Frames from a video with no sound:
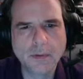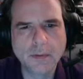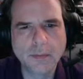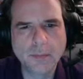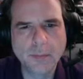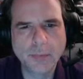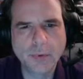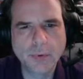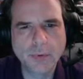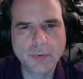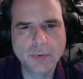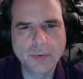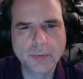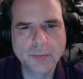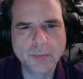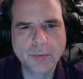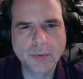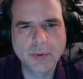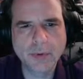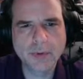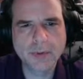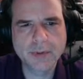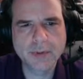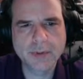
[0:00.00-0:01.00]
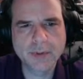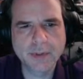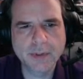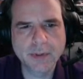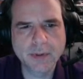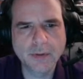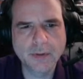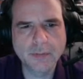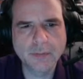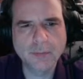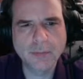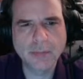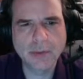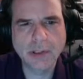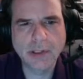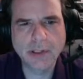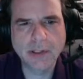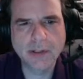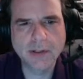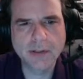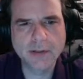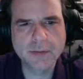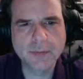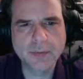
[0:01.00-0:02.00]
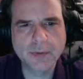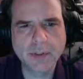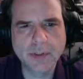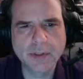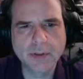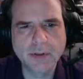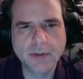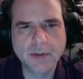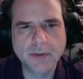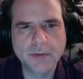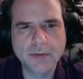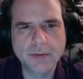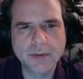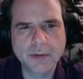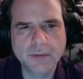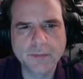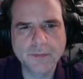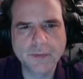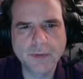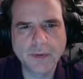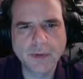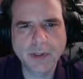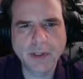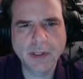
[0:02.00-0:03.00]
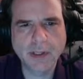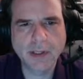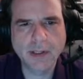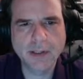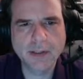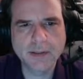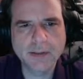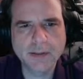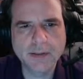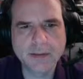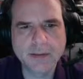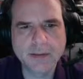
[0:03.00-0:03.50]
Post-processing note blindness, we didn't use it for that. At